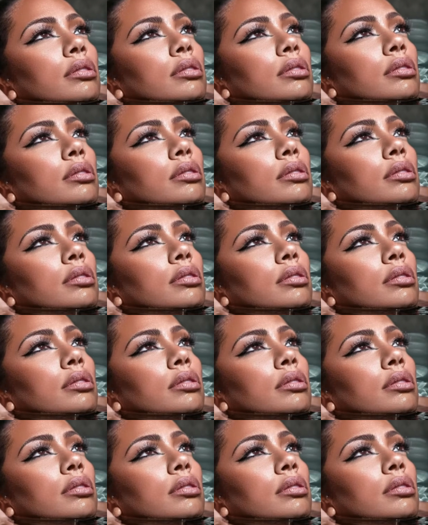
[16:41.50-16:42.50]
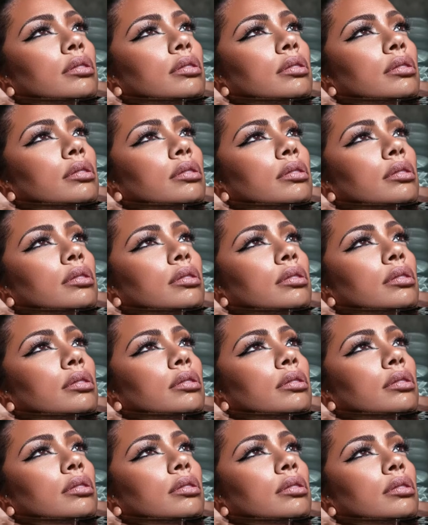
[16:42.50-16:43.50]

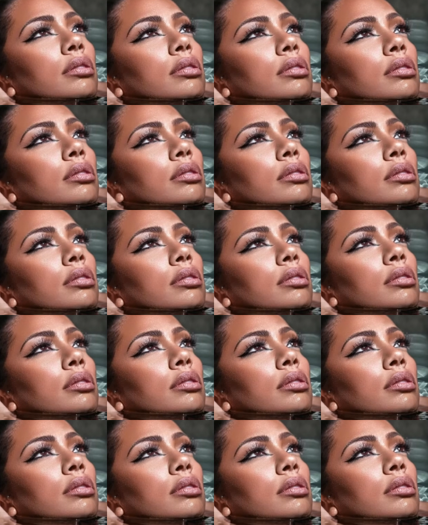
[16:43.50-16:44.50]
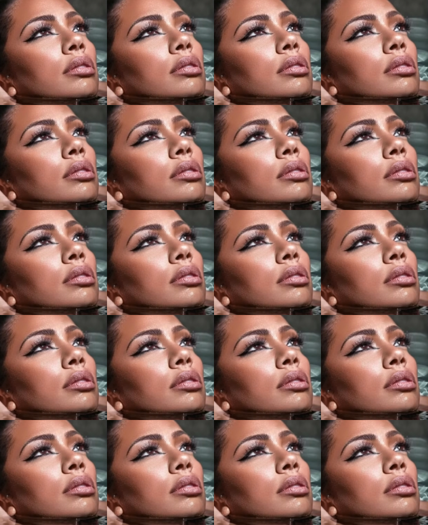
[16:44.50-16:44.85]
(silence)